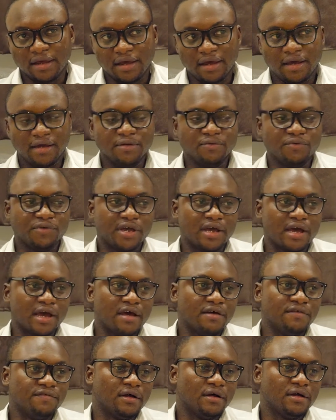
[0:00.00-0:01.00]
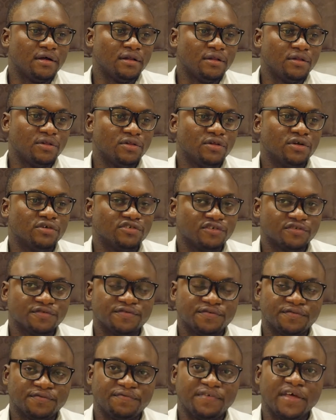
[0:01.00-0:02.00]
and we have a lot of
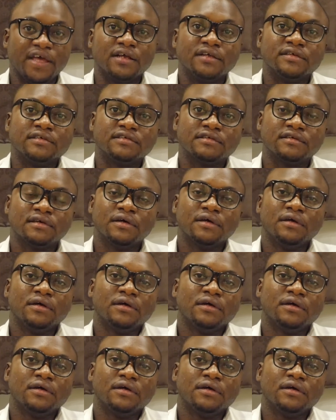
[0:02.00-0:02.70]
things